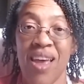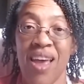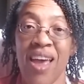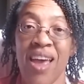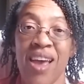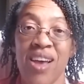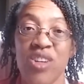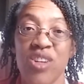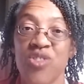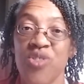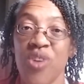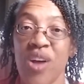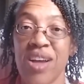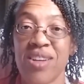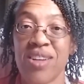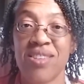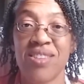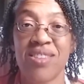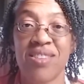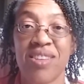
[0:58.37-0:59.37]
and
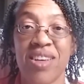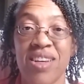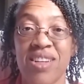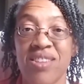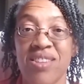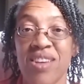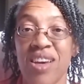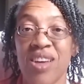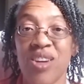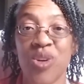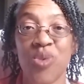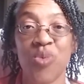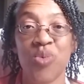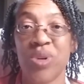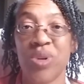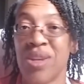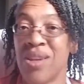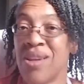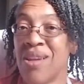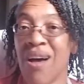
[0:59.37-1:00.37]
trying to sing tenor
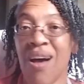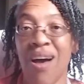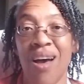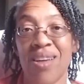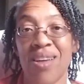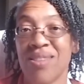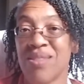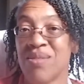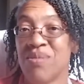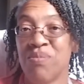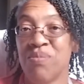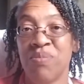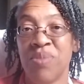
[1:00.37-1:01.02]
would not